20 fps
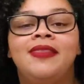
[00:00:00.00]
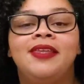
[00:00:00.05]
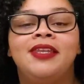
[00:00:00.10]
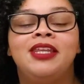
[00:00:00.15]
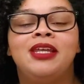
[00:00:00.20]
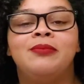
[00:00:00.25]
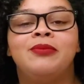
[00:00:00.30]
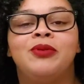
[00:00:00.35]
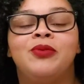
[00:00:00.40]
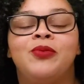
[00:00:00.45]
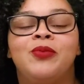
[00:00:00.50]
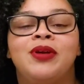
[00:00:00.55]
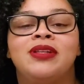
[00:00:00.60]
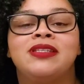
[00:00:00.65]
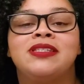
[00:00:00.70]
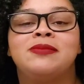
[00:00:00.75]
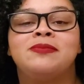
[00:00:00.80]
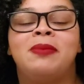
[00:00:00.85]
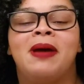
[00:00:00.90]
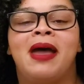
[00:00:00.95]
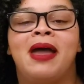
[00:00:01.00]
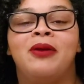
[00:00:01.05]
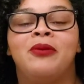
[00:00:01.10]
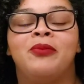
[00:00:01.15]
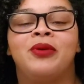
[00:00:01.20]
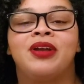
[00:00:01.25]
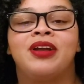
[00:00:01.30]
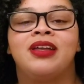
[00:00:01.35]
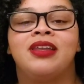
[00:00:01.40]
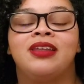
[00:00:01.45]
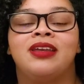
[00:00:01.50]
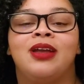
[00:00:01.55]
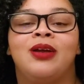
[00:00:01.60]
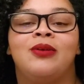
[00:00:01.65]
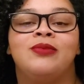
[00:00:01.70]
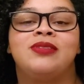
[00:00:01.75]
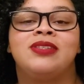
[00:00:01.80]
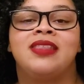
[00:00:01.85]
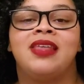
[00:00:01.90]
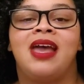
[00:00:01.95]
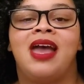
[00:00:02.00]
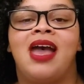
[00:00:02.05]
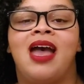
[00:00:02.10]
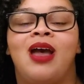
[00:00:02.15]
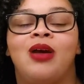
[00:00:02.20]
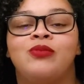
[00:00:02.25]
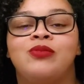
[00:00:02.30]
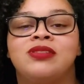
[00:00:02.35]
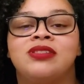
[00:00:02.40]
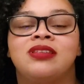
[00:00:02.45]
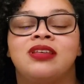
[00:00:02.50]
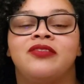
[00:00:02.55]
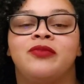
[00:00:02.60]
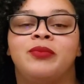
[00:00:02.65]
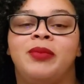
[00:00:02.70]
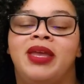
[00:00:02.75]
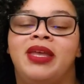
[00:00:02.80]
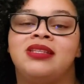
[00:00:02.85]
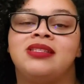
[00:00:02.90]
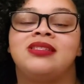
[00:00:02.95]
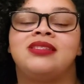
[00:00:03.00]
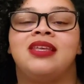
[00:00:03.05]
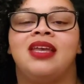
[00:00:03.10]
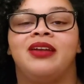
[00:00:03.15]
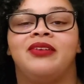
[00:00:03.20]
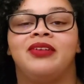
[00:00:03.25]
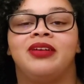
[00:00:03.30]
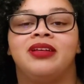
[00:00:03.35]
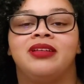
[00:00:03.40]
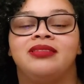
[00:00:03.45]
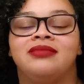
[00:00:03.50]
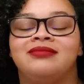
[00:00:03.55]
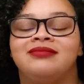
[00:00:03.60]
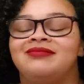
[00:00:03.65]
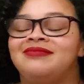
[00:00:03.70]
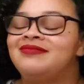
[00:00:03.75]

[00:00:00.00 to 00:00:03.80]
the number one spot, we're going to go to the house of Mancera.